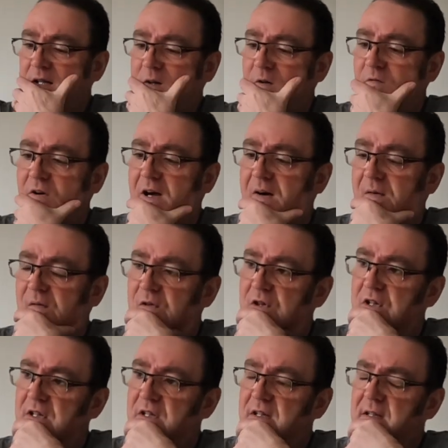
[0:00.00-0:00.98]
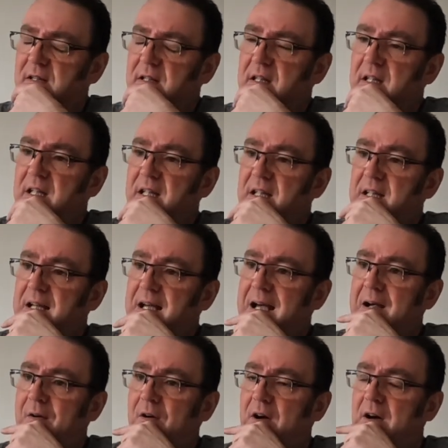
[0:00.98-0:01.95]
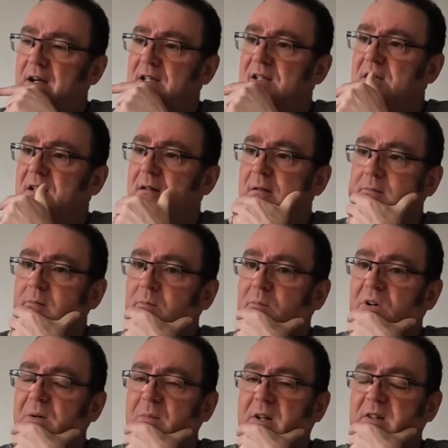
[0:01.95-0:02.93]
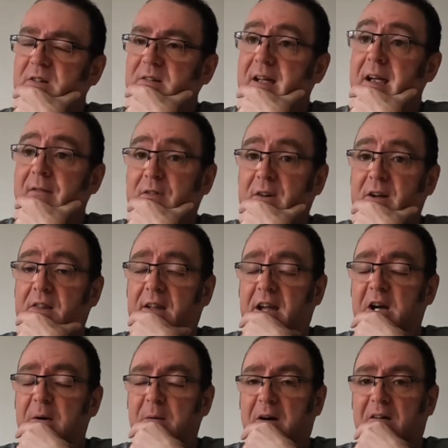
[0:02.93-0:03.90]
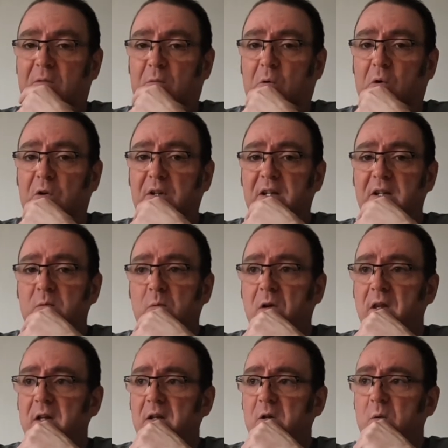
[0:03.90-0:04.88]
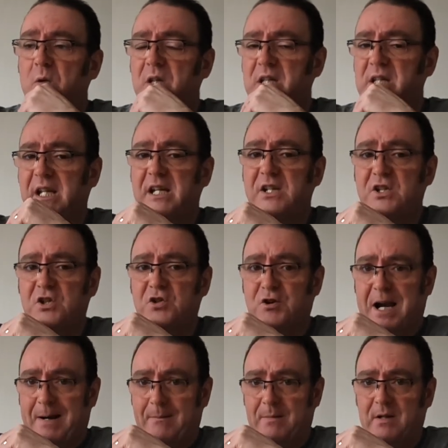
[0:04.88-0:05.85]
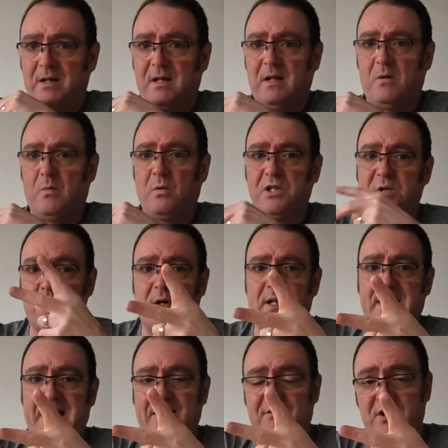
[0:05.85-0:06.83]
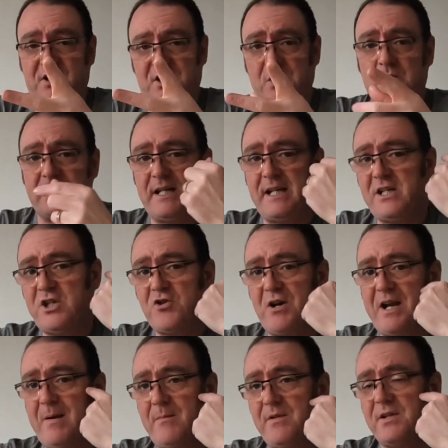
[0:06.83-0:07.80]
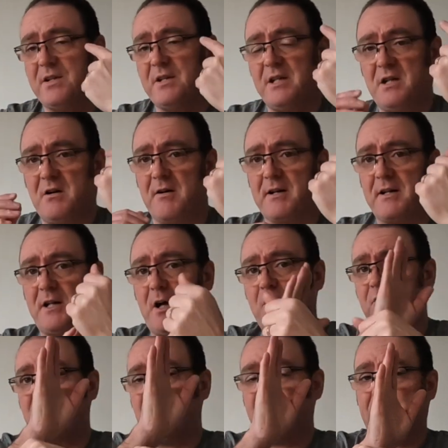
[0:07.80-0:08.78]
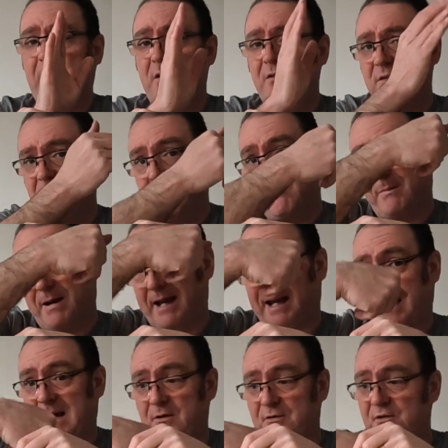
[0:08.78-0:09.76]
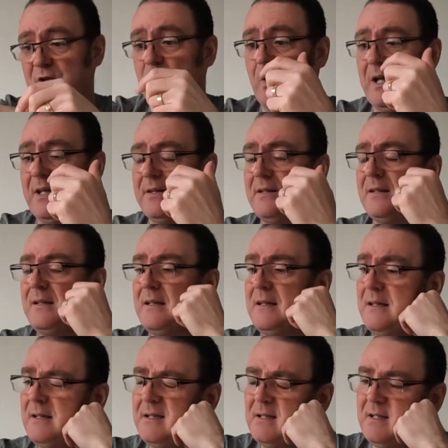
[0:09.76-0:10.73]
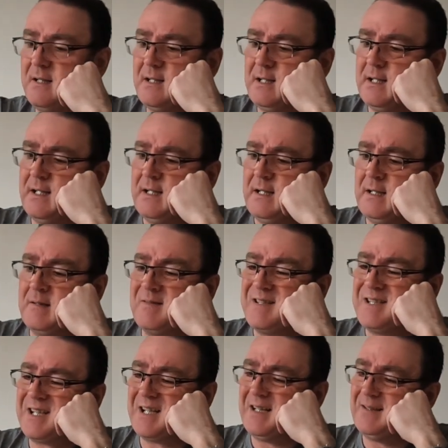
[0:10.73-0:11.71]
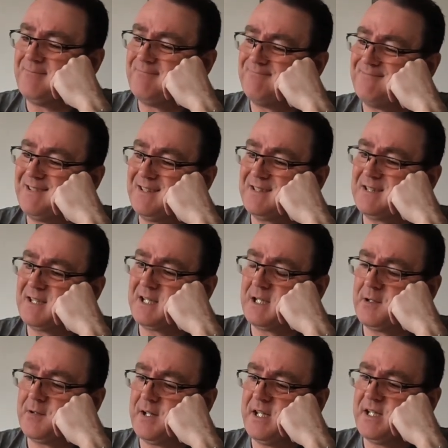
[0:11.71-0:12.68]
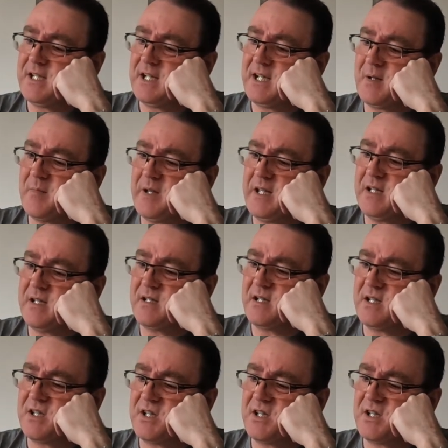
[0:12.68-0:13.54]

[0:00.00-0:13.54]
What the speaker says: rather than the Arais and pretty much every other helmet I've worn is what they call the D strap, which is where you have the two D straps and you kind of go through both, come back out through one. So I don't know, is it going to be as